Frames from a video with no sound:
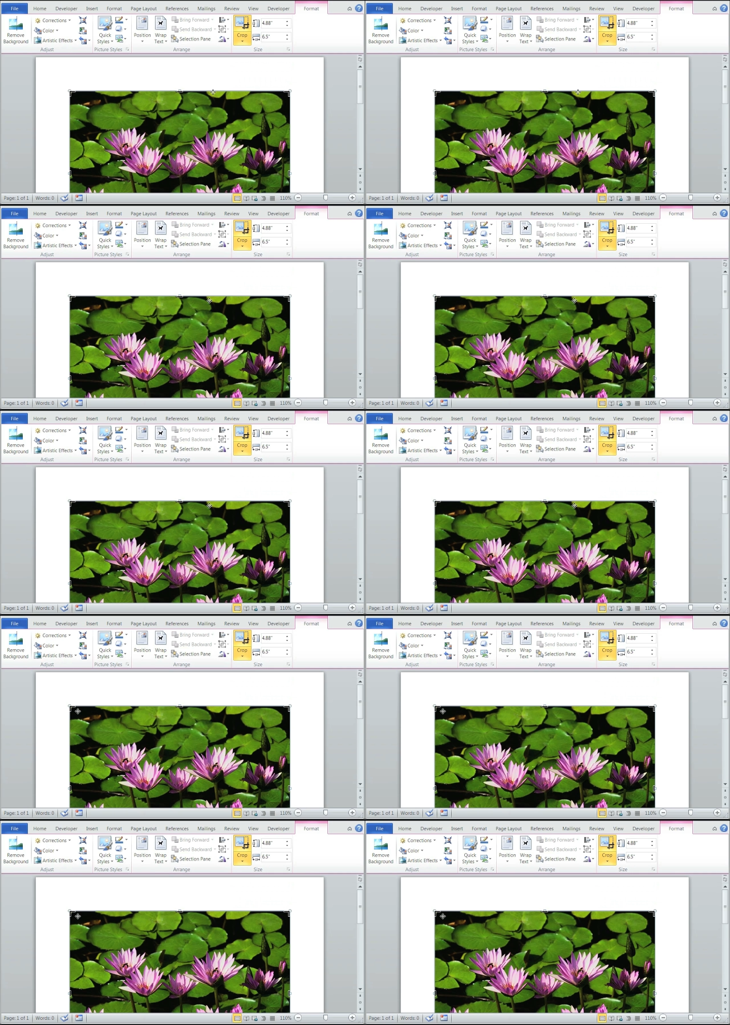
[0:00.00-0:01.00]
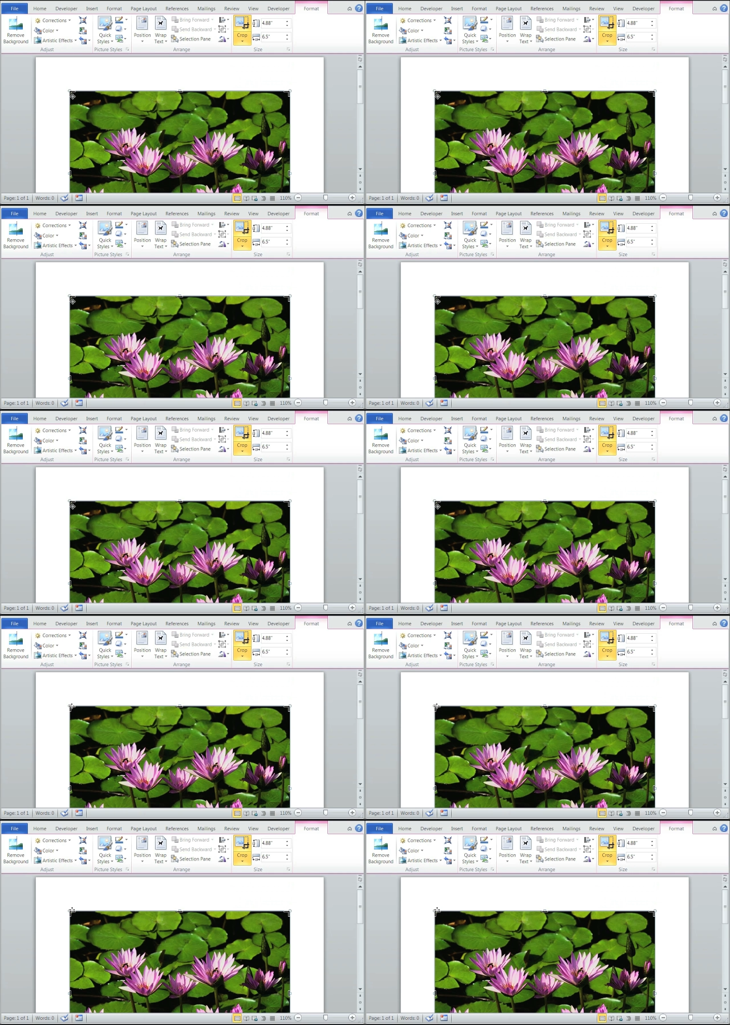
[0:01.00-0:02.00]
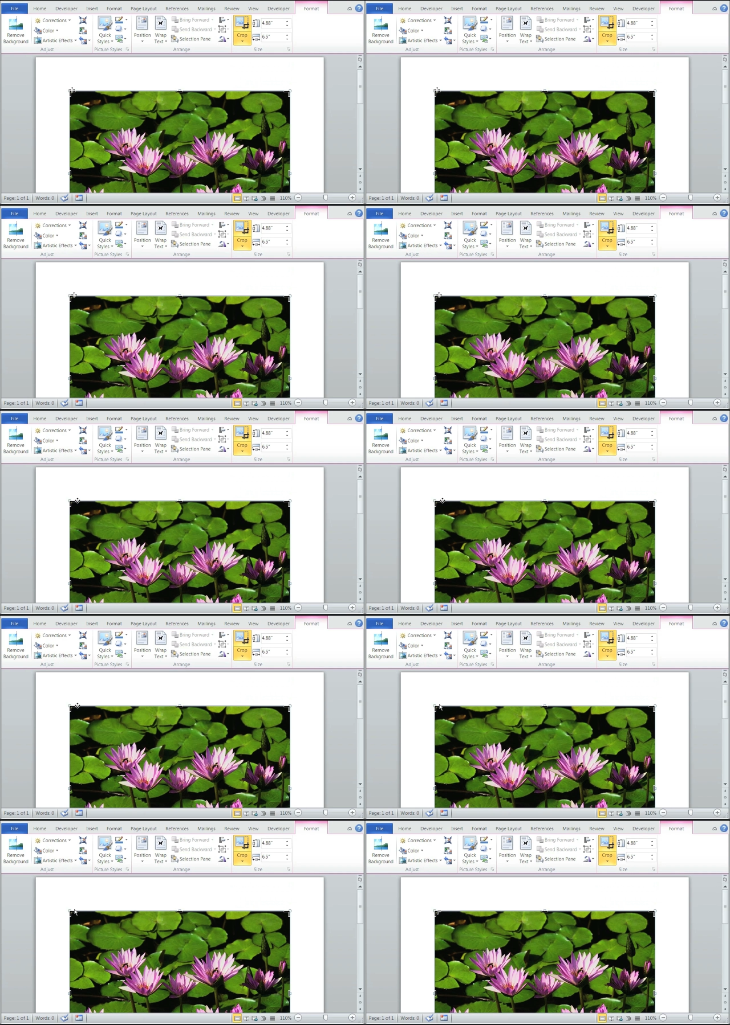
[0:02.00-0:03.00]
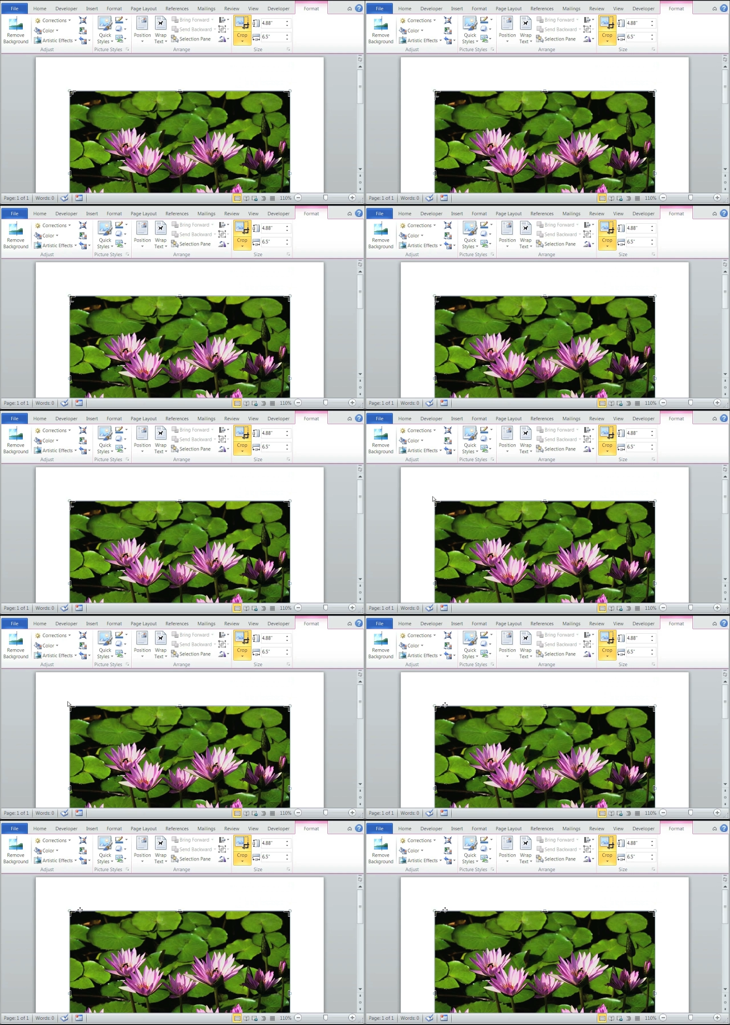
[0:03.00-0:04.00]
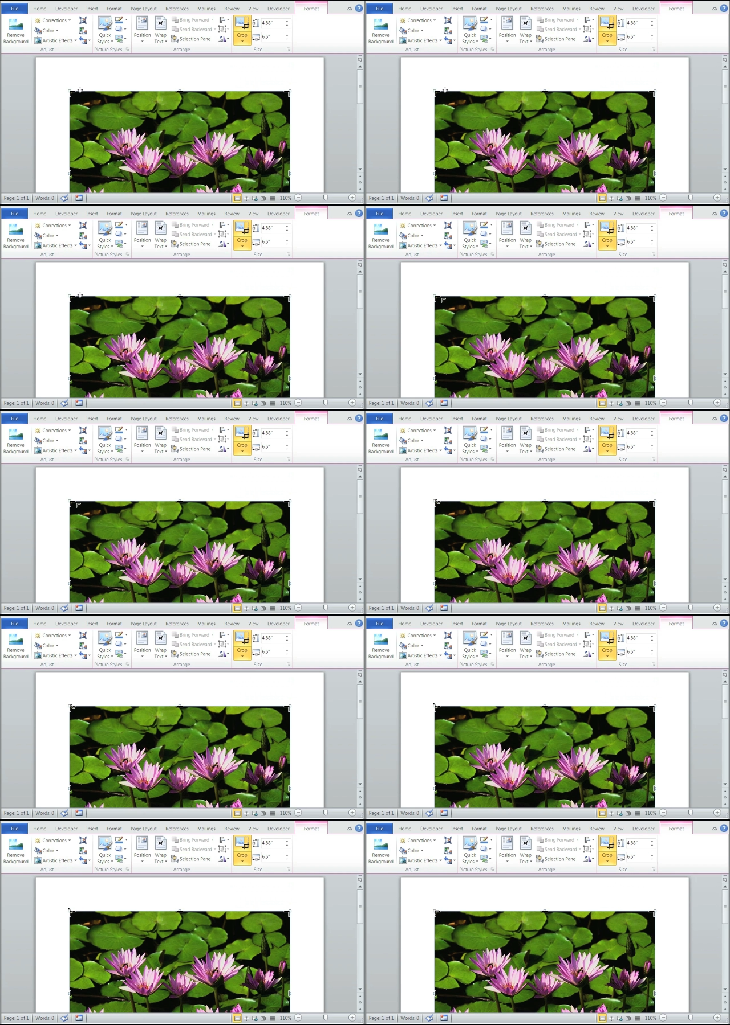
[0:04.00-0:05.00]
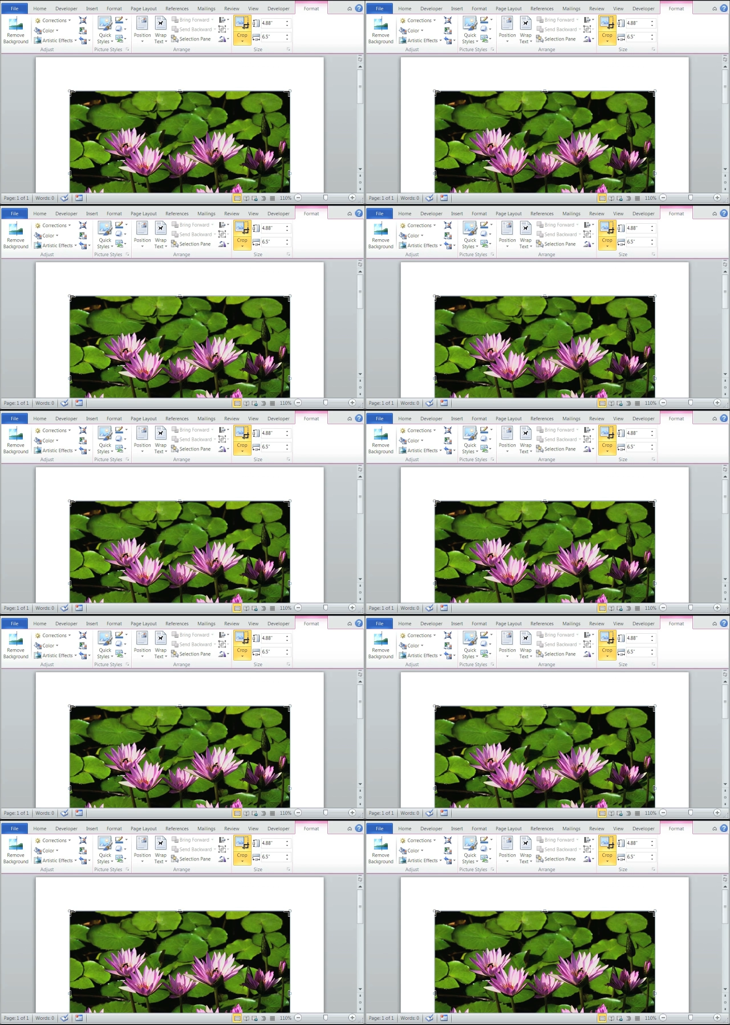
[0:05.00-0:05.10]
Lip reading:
[unreadable: no face in view]